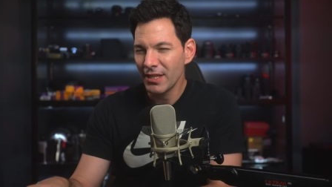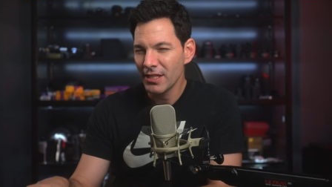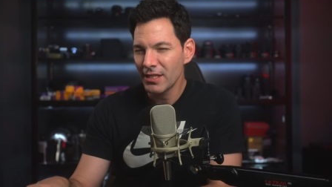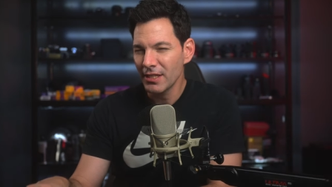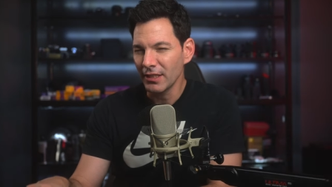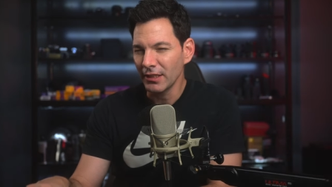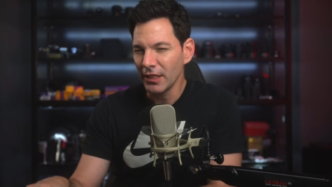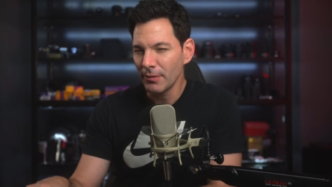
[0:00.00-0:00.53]
this is
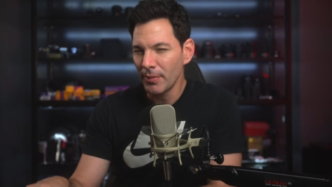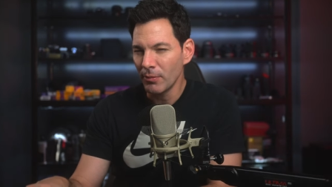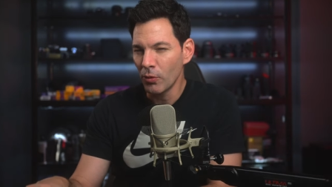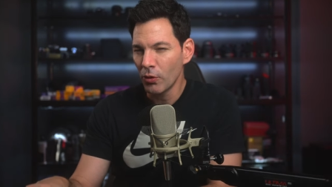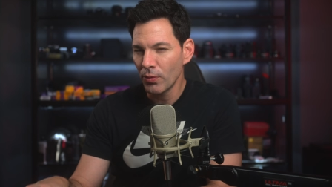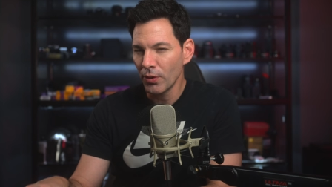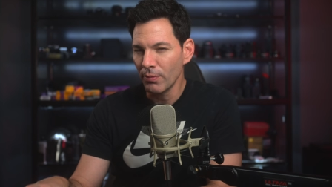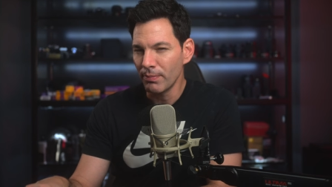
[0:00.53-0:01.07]
a little bit
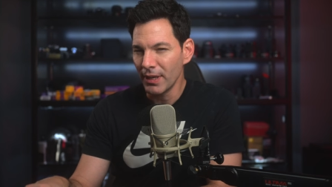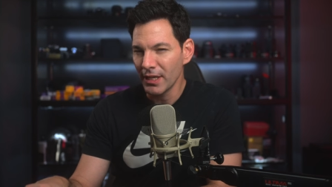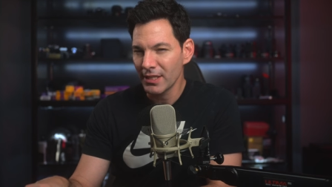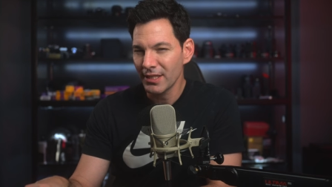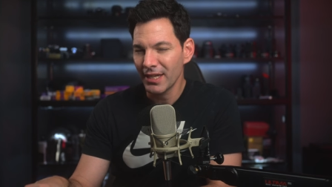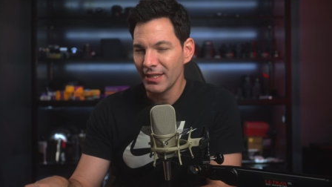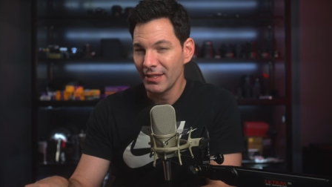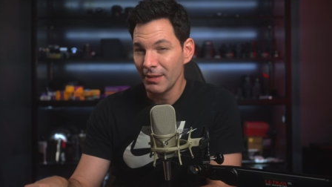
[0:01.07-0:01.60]
more robust
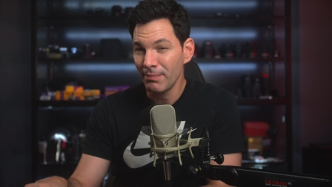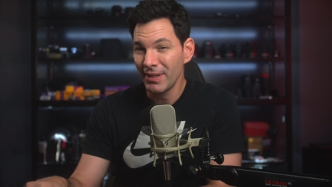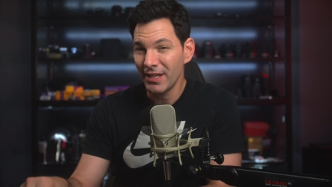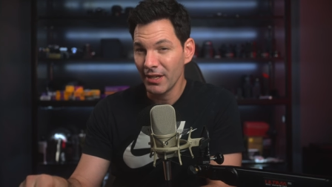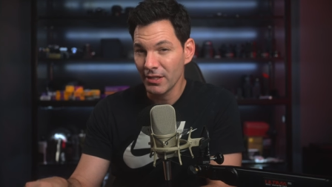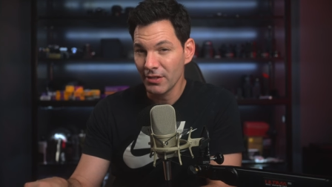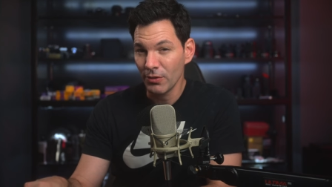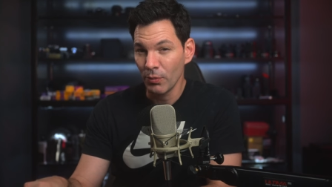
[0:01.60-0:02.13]
and I think
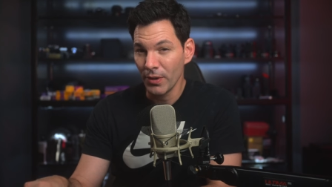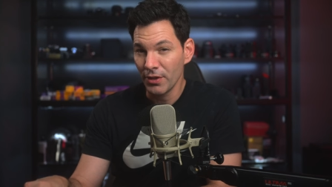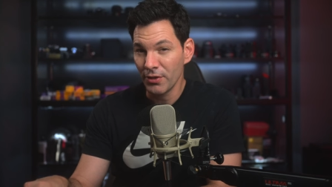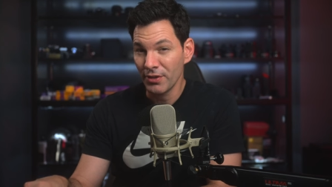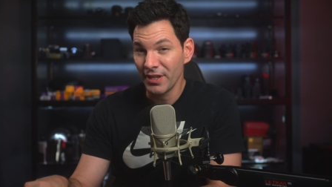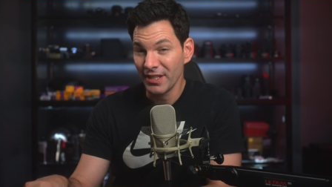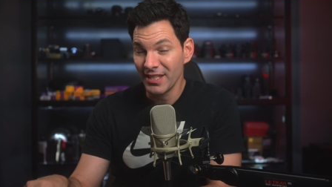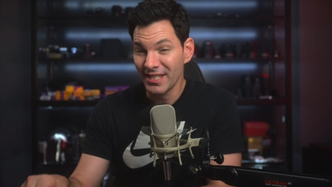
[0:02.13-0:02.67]
because of the weather
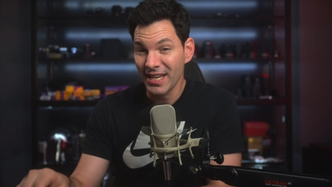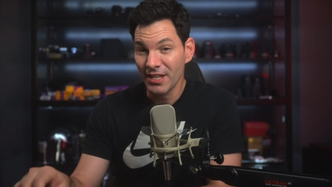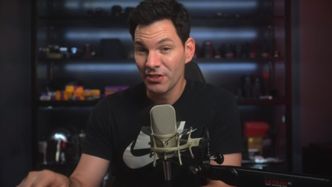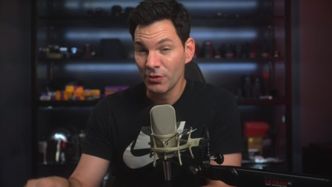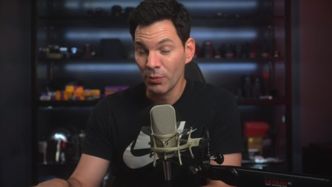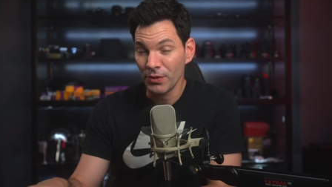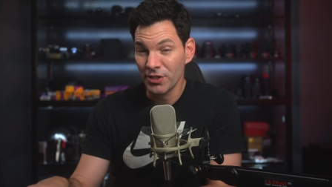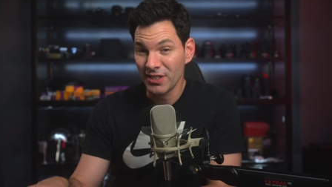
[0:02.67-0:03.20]
that this has
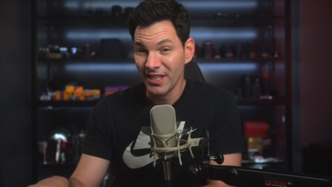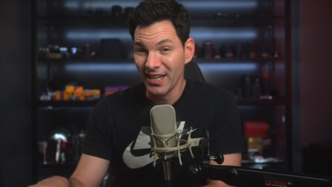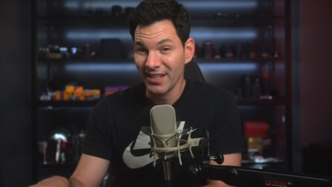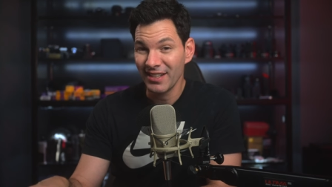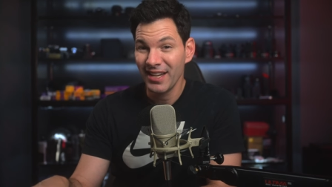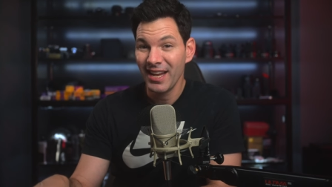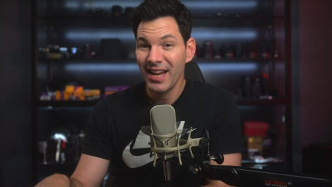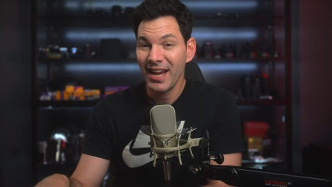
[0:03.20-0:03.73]
to withstand
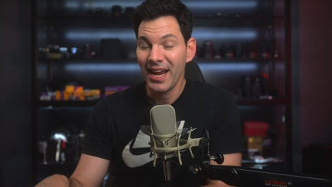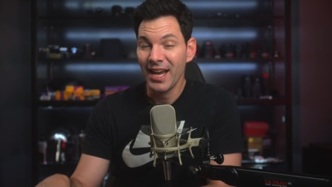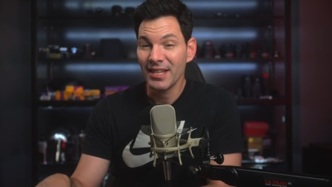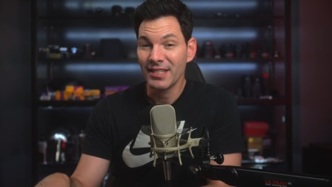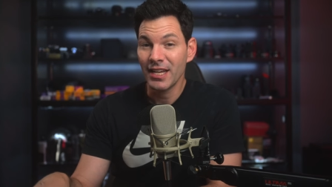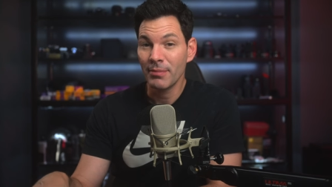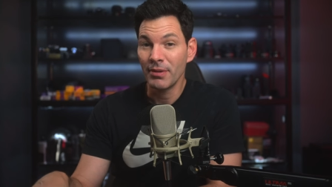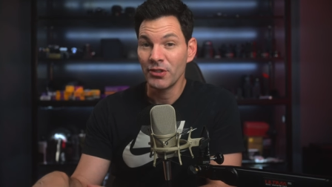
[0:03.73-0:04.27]
and the
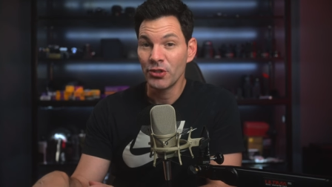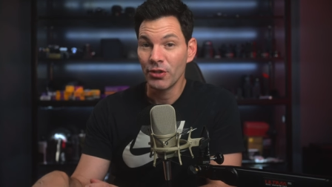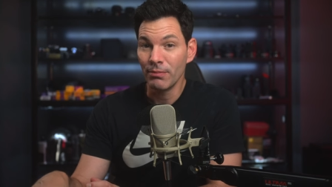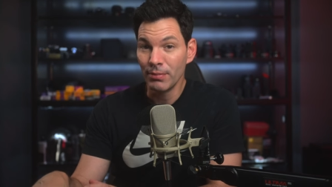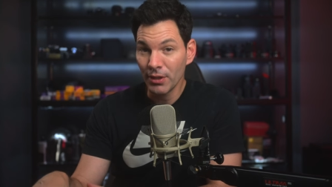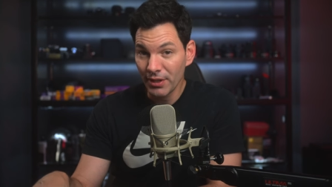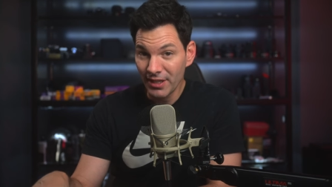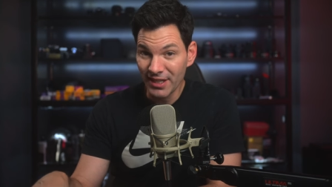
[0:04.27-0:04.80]
type of
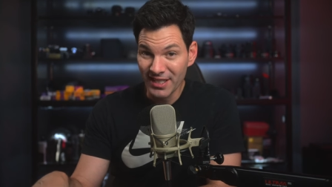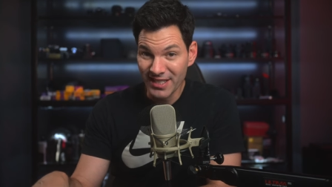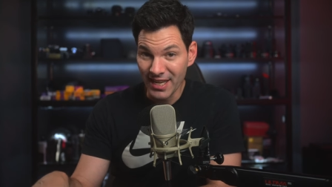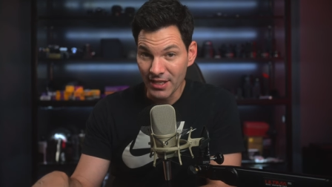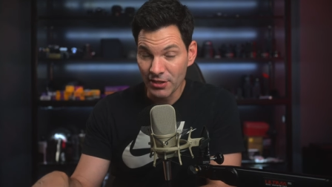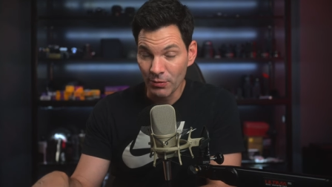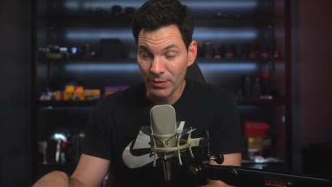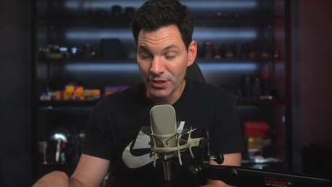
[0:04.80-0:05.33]
durability this
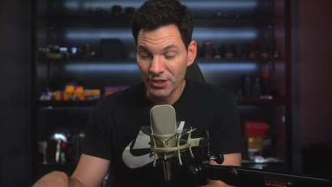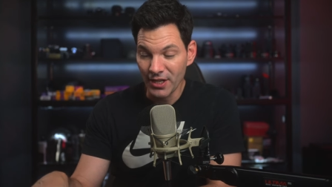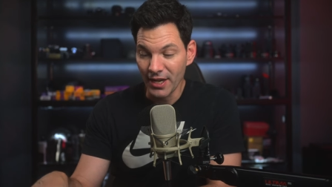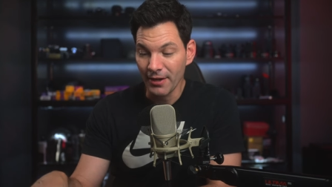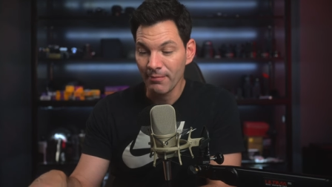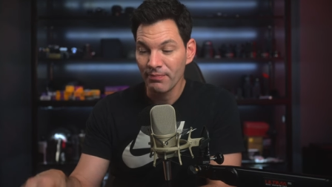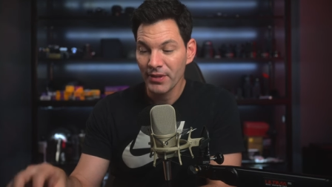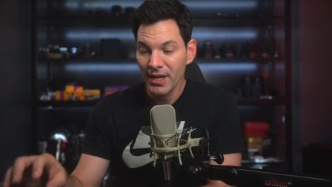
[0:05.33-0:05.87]
has to withstand,